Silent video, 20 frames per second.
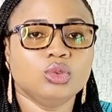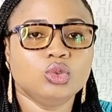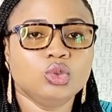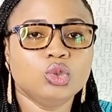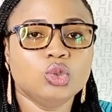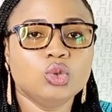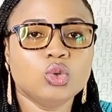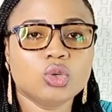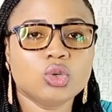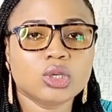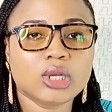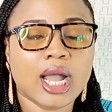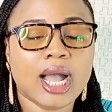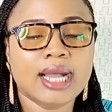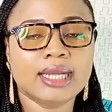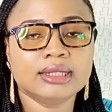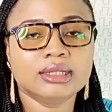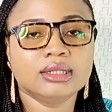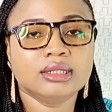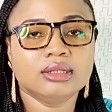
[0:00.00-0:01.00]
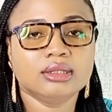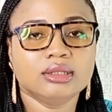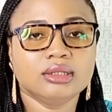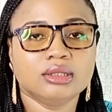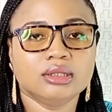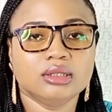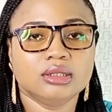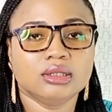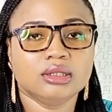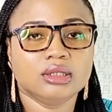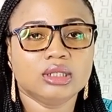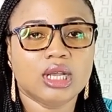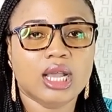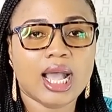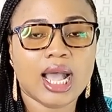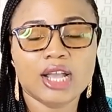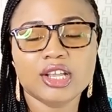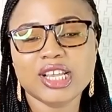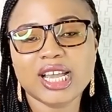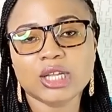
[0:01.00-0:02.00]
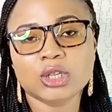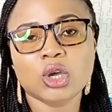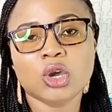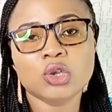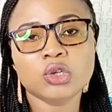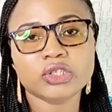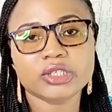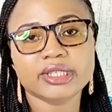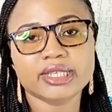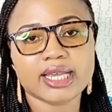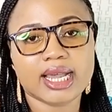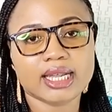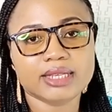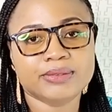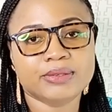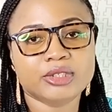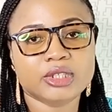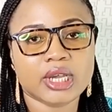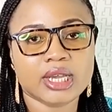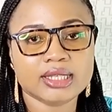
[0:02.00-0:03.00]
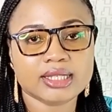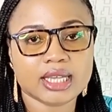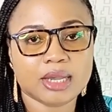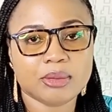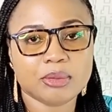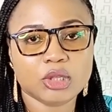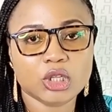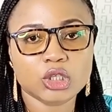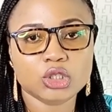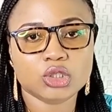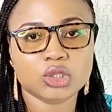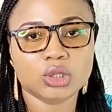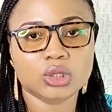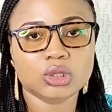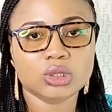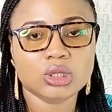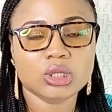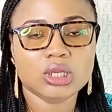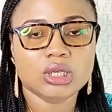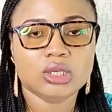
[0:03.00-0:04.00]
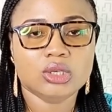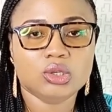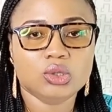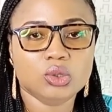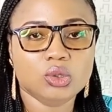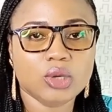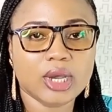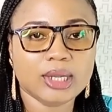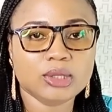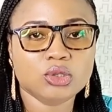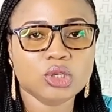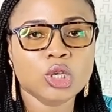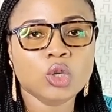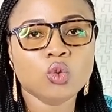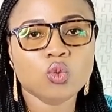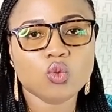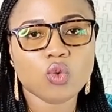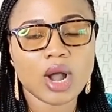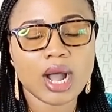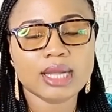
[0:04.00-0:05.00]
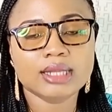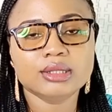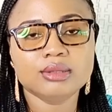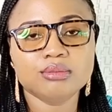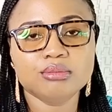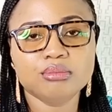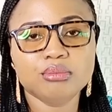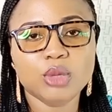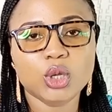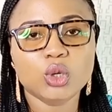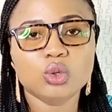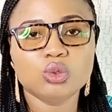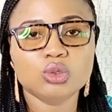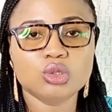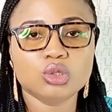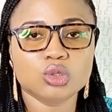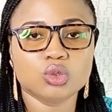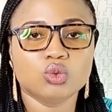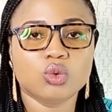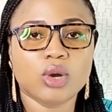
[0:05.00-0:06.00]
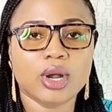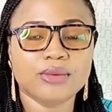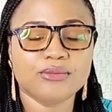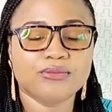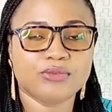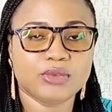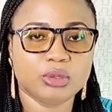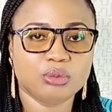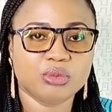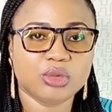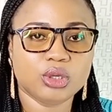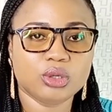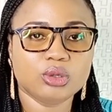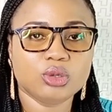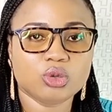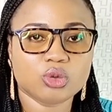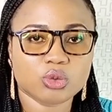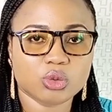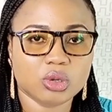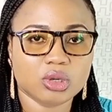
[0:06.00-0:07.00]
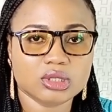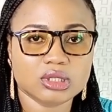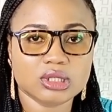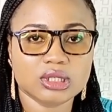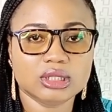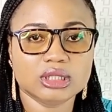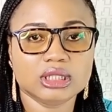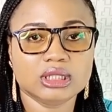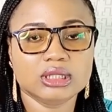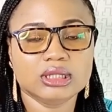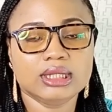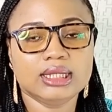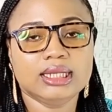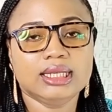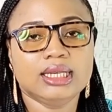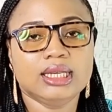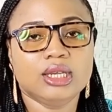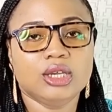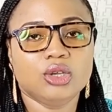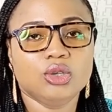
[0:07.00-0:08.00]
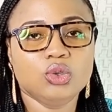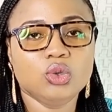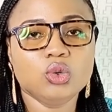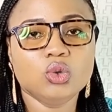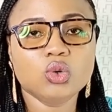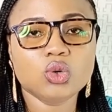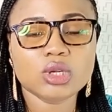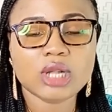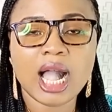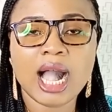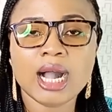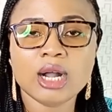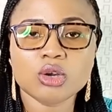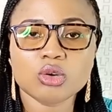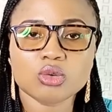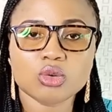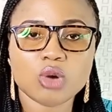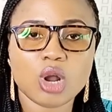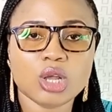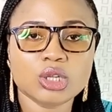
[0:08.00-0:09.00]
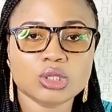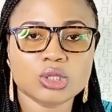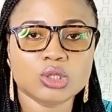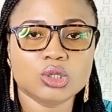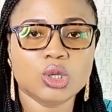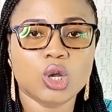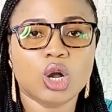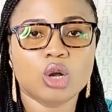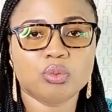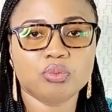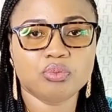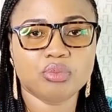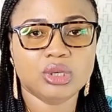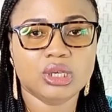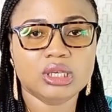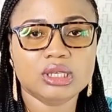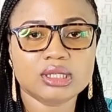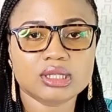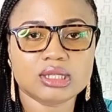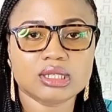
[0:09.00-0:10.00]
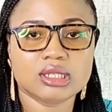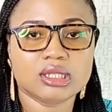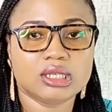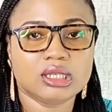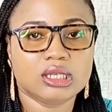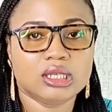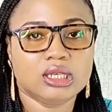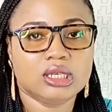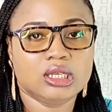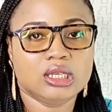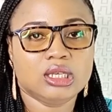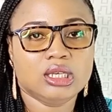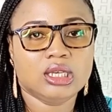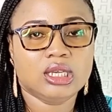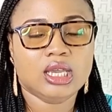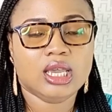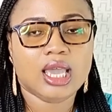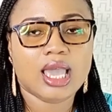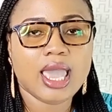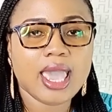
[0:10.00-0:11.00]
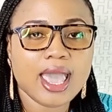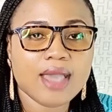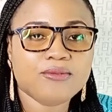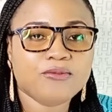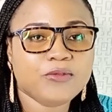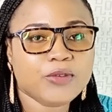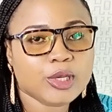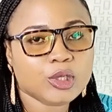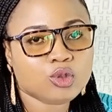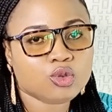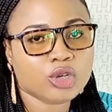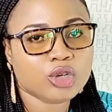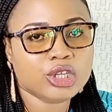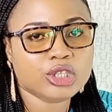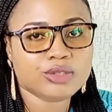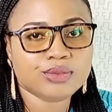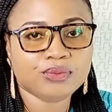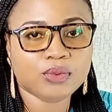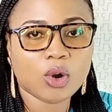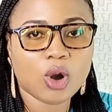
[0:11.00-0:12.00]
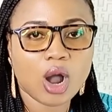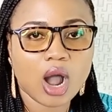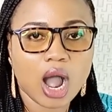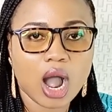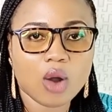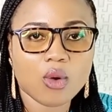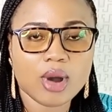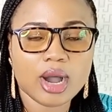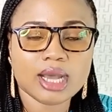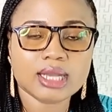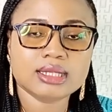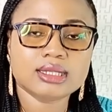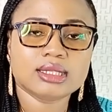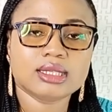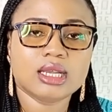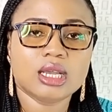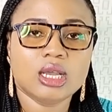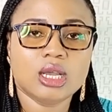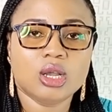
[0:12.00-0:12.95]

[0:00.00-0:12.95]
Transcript: you can, and you are not using artificial insemination, you are doing one male to one female crossing, you can cross your pigs every 24 hours